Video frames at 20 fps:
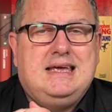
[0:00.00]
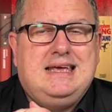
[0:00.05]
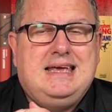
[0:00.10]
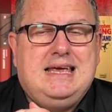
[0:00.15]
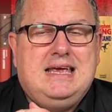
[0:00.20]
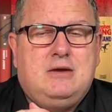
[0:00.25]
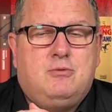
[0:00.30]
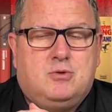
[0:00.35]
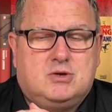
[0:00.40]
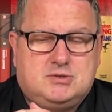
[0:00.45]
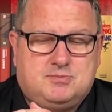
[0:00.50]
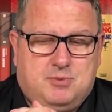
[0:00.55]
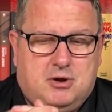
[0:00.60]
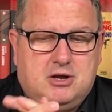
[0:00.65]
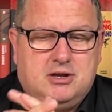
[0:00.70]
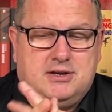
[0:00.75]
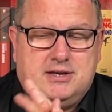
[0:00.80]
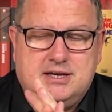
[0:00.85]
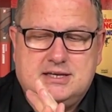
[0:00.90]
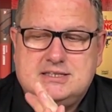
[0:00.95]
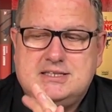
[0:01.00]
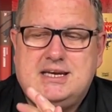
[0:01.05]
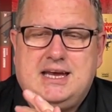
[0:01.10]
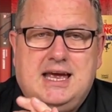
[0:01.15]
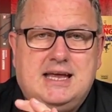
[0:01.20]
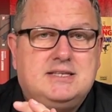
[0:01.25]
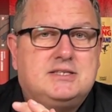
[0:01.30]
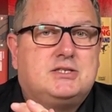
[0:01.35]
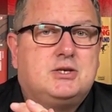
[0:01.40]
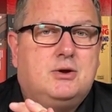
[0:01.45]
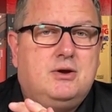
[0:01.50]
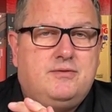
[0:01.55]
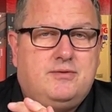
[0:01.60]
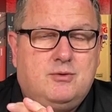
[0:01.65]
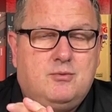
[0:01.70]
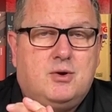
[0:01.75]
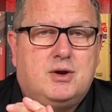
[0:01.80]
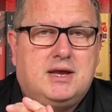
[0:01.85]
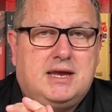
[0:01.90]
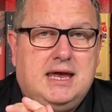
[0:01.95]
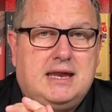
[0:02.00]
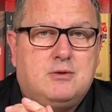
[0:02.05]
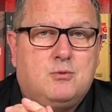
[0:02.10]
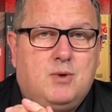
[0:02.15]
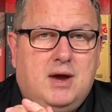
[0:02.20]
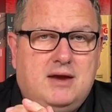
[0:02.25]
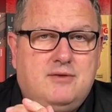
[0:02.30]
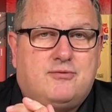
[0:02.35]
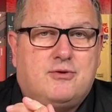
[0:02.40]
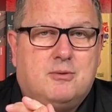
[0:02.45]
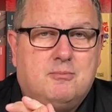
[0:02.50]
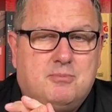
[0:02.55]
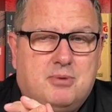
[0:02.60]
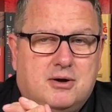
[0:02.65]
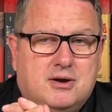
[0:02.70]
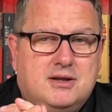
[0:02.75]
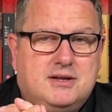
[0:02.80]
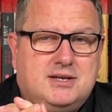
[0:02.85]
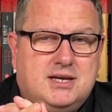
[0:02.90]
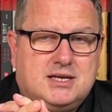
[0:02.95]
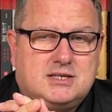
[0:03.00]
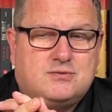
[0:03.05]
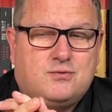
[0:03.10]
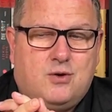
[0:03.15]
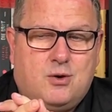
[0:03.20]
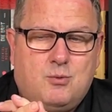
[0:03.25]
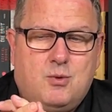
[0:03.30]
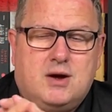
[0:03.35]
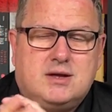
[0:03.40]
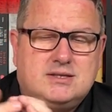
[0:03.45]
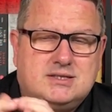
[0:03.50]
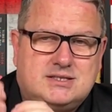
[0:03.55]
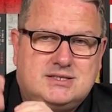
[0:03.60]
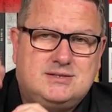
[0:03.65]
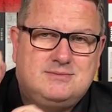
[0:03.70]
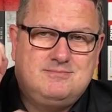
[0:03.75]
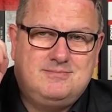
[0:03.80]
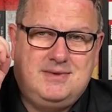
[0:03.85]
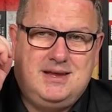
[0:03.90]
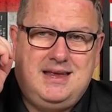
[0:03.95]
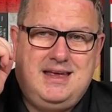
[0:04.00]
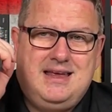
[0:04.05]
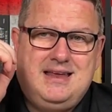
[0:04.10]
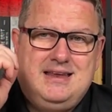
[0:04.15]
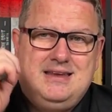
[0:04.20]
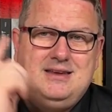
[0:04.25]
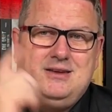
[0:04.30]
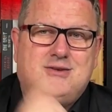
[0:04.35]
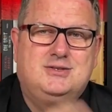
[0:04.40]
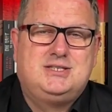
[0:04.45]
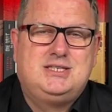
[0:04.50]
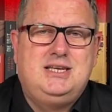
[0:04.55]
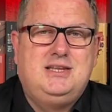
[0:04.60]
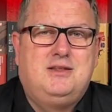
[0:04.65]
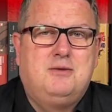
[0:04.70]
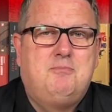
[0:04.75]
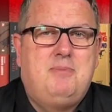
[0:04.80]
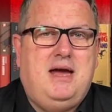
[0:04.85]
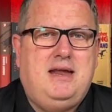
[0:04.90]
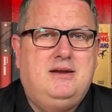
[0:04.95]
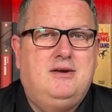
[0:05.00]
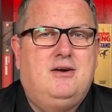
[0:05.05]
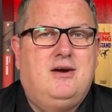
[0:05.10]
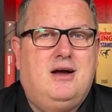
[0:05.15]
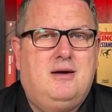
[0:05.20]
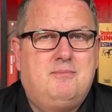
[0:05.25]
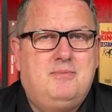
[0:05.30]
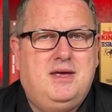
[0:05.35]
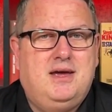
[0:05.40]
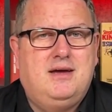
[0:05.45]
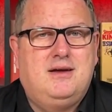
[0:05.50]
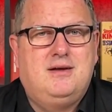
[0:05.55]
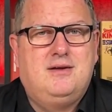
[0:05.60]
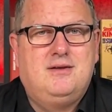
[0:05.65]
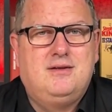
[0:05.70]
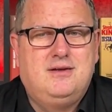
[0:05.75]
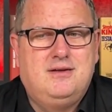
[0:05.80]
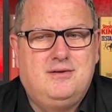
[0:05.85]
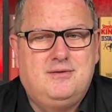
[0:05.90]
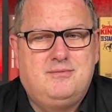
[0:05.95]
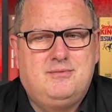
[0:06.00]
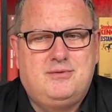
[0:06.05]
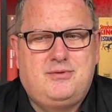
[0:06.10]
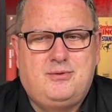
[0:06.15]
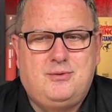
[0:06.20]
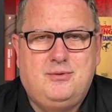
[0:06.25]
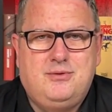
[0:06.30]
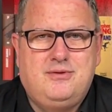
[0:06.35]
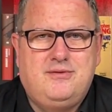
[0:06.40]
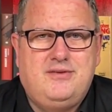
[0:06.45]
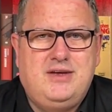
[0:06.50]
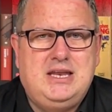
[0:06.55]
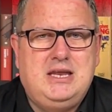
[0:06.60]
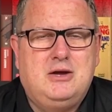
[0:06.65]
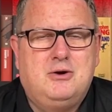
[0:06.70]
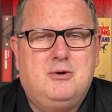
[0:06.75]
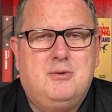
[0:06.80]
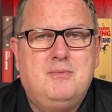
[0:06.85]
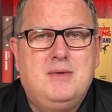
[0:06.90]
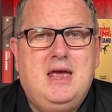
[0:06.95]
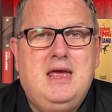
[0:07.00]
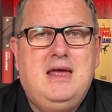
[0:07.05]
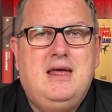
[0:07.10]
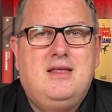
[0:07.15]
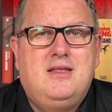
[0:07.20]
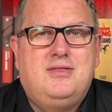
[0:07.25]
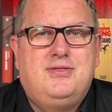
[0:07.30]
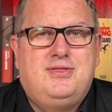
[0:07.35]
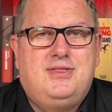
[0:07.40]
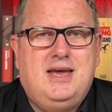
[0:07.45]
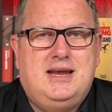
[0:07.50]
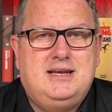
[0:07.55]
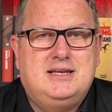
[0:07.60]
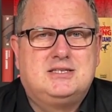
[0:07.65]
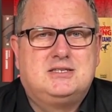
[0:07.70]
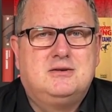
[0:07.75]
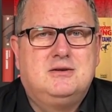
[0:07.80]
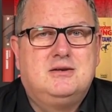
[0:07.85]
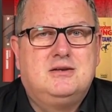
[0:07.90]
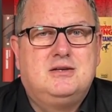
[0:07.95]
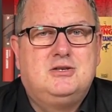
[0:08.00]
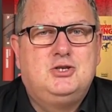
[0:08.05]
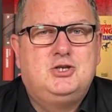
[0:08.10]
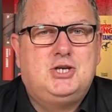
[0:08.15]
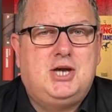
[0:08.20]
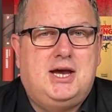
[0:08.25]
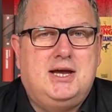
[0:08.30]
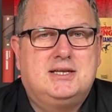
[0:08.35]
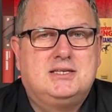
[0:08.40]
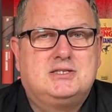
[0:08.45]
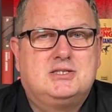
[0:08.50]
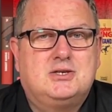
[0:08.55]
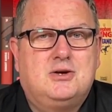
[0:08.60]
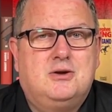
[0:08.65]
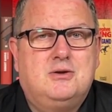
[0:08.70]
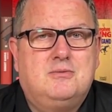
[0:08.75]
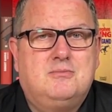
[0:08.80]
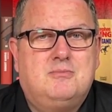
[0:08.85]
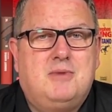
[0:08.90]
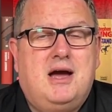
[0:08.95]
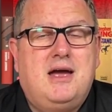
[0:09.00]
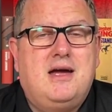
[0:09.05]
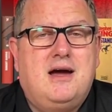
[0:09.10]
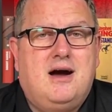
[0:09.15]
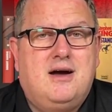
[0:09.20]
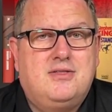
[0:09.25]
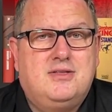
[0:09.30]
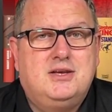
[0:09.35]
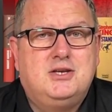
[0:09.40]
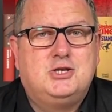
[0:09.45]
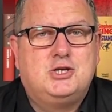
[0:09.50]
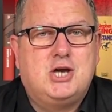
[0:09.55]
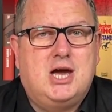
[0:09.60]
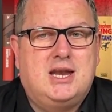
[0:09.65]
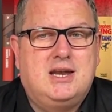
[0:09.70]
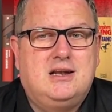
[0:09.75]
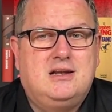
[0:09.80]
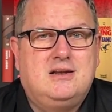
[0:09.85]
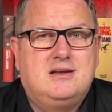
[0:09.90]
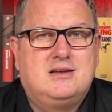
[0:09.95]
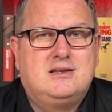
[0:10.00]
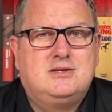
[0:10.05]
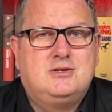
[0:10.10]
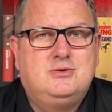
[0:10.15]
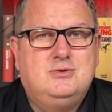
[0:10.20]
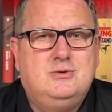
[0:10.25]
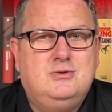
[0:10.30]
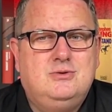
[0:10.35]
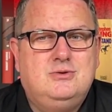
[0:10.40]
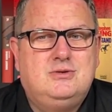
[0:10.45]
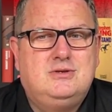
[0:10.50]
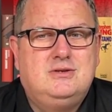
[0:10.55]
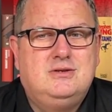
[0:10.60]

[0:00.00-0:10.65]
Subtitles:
it was politics again. So if you want to get away from politics for once, you see the banner up there through the video. That is a chance on my other channel to